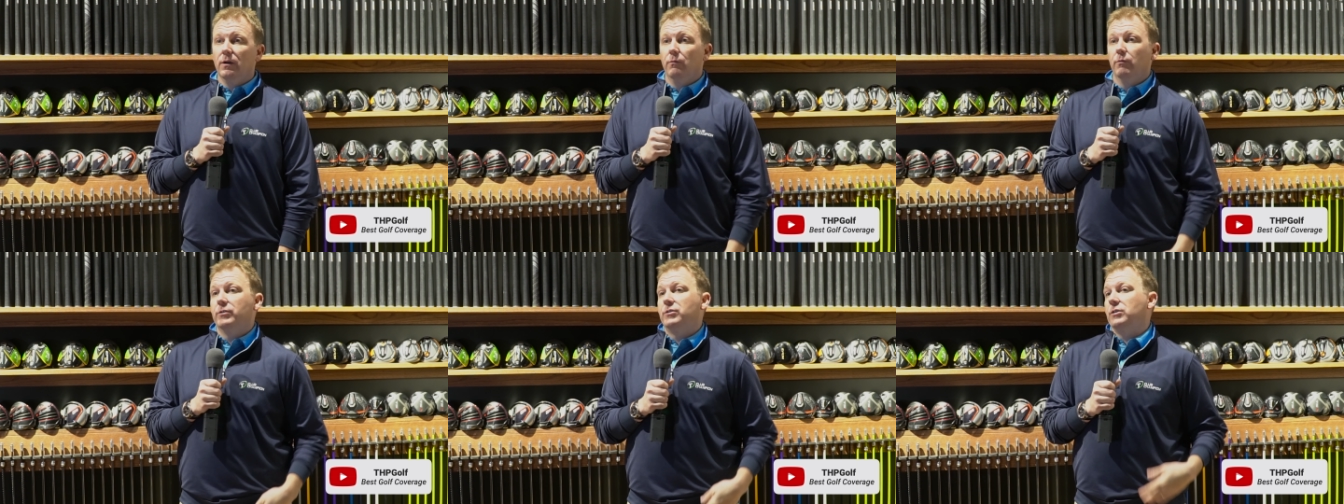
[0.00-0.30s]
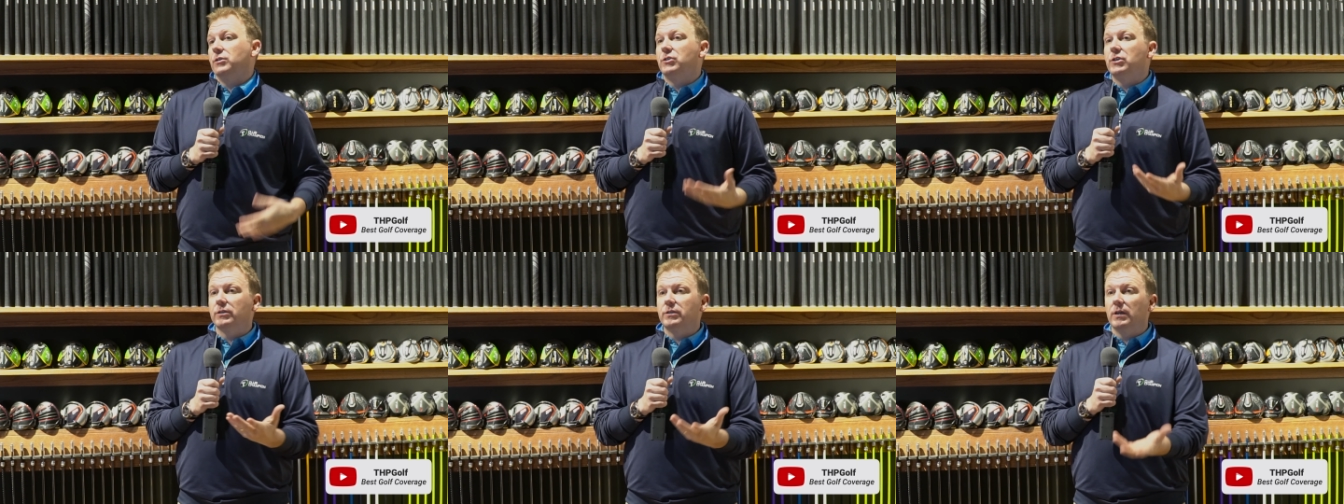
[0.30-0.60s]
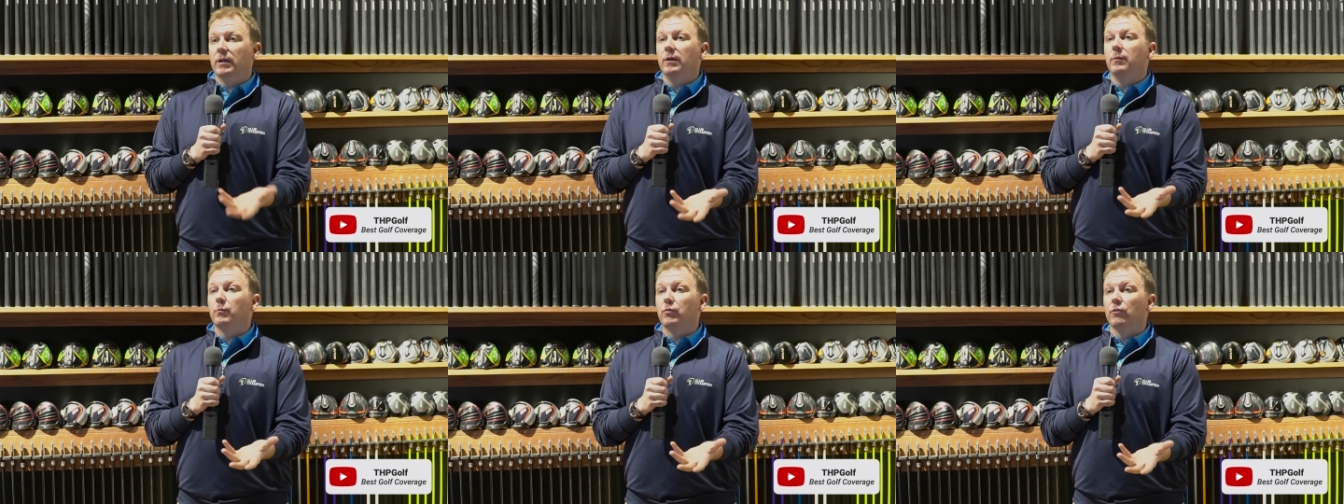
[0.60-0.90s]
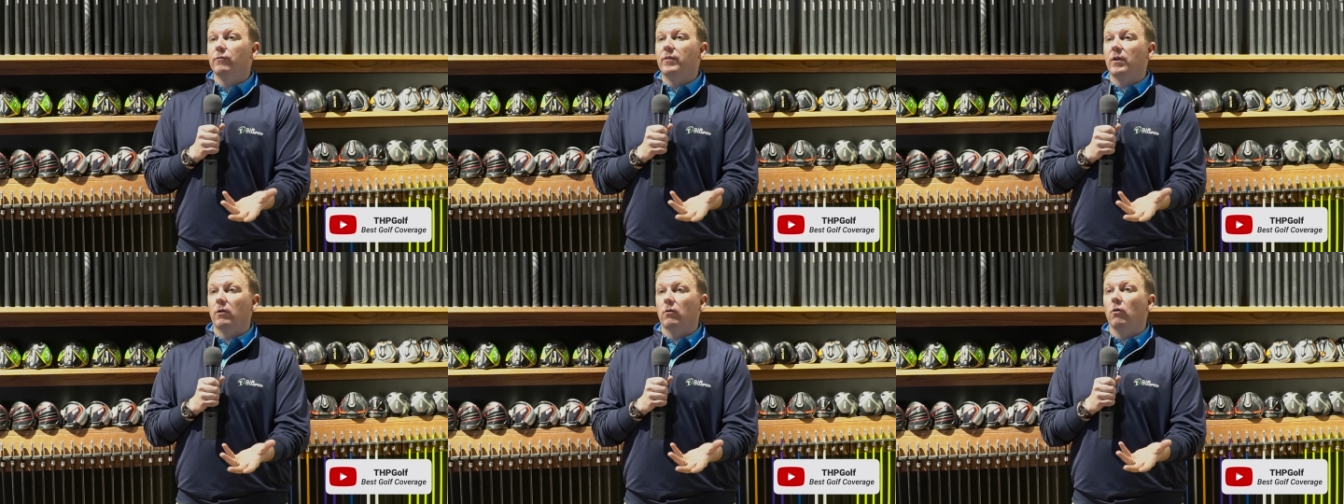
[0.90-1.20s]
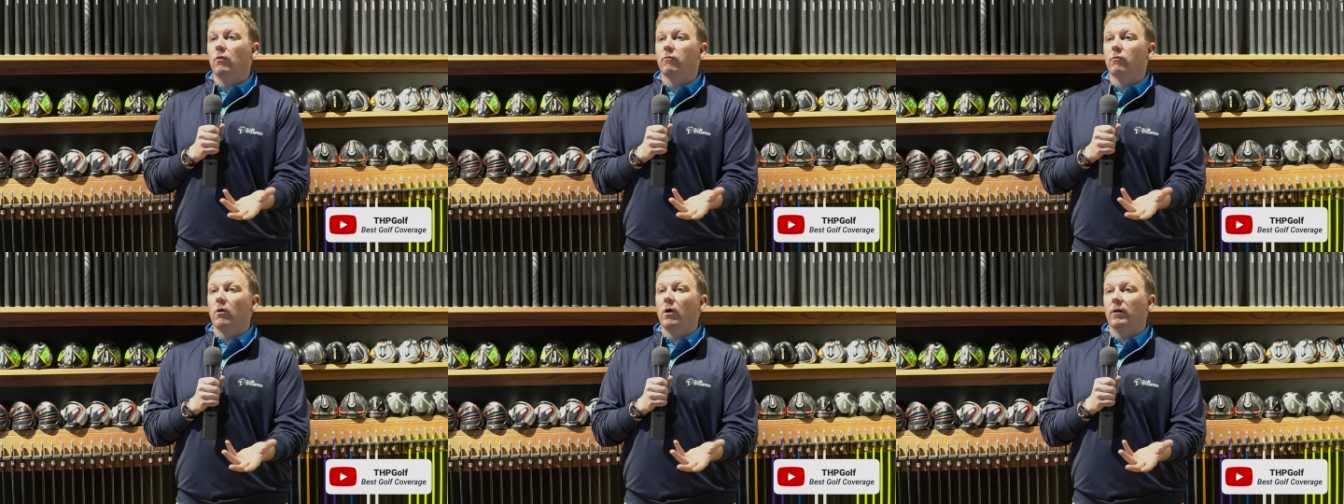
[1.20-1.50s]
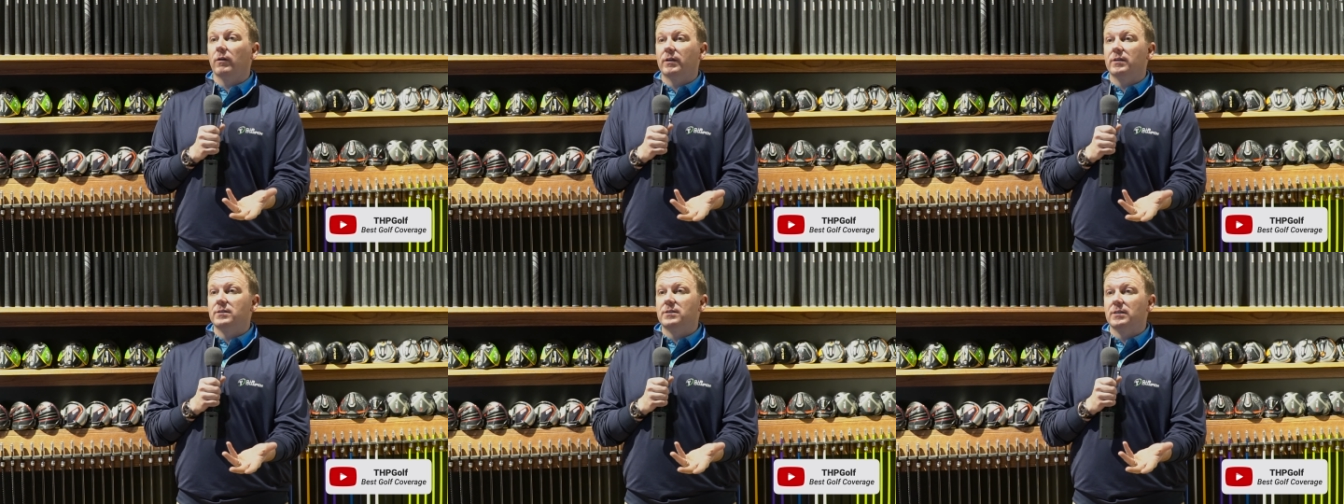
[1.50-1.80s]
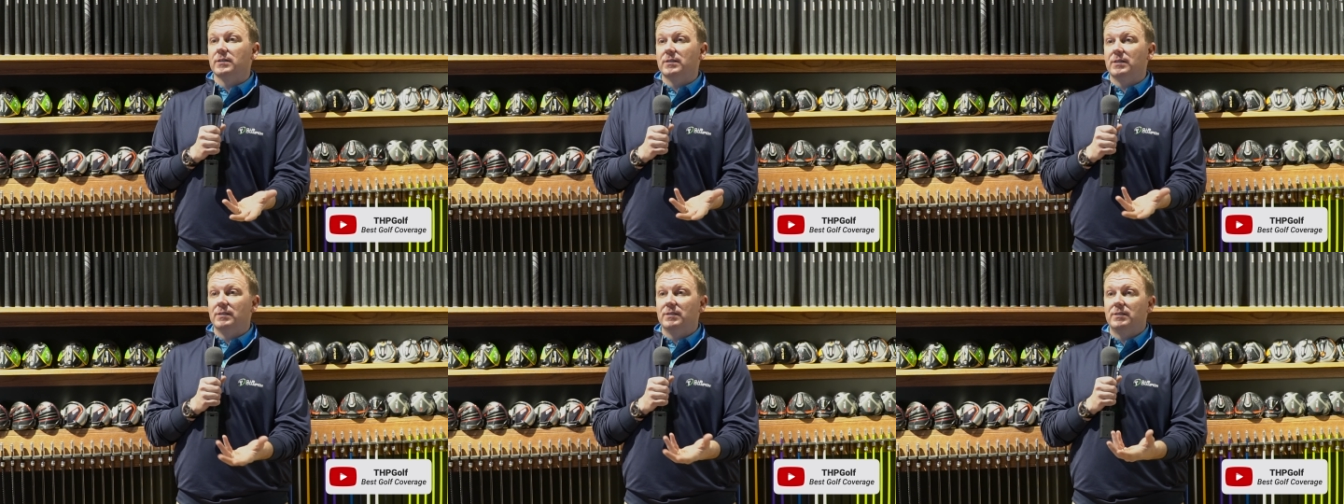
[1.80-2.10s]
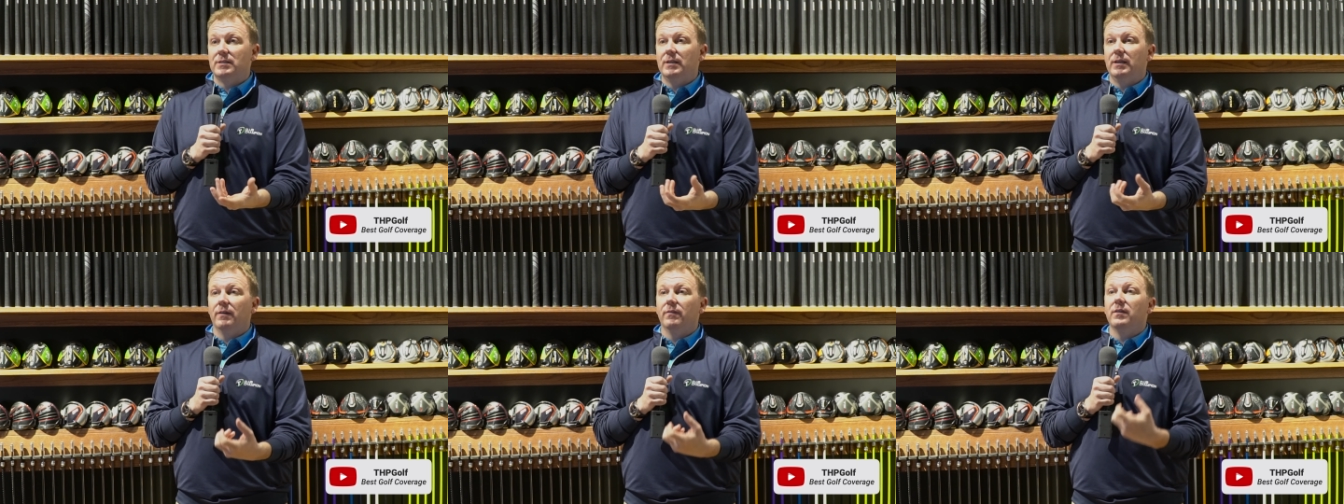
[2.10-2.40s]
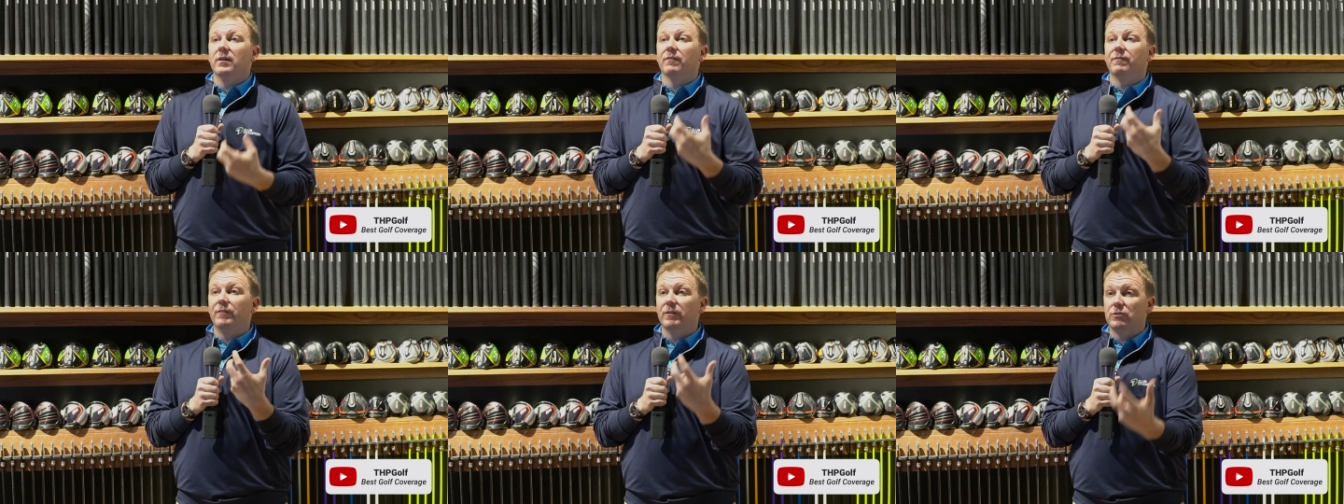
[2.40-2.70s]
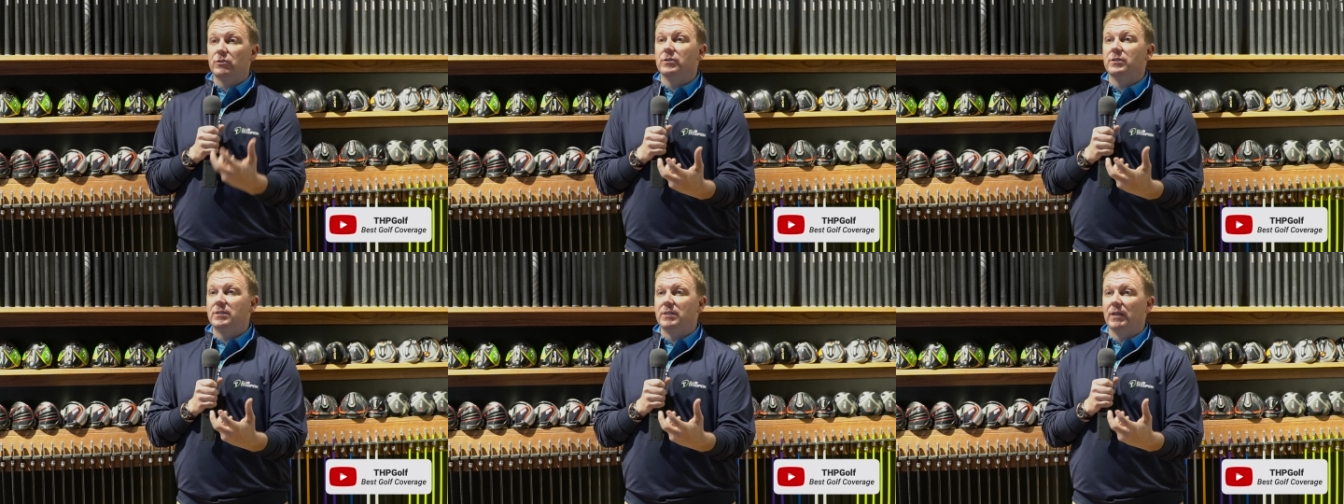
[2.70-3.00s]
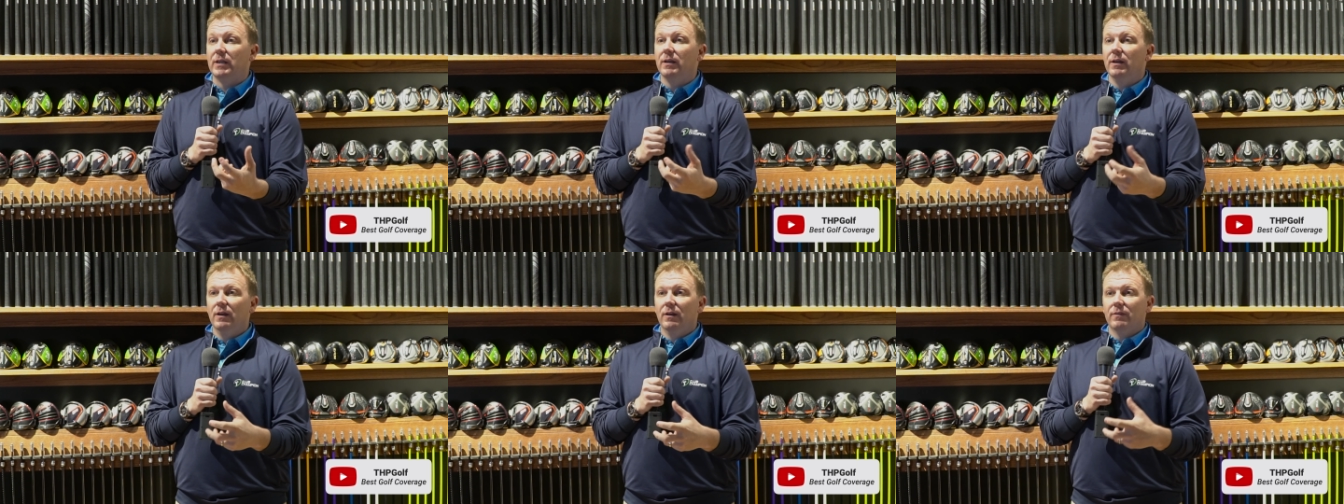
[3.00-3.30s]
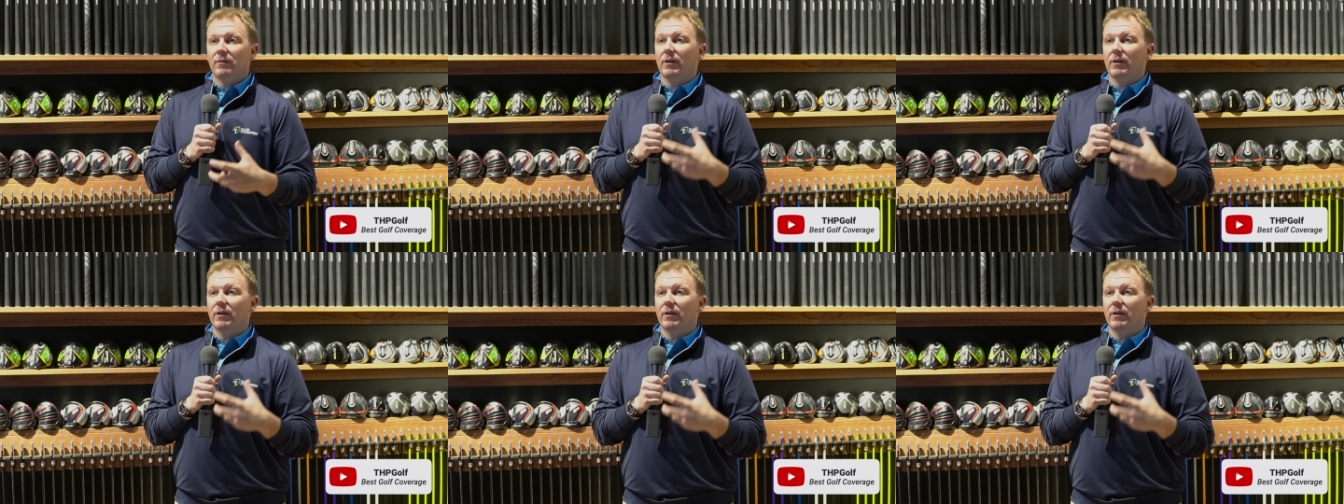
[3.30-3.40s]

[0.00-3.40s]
which is just to improve their overall consistency and the efficiency.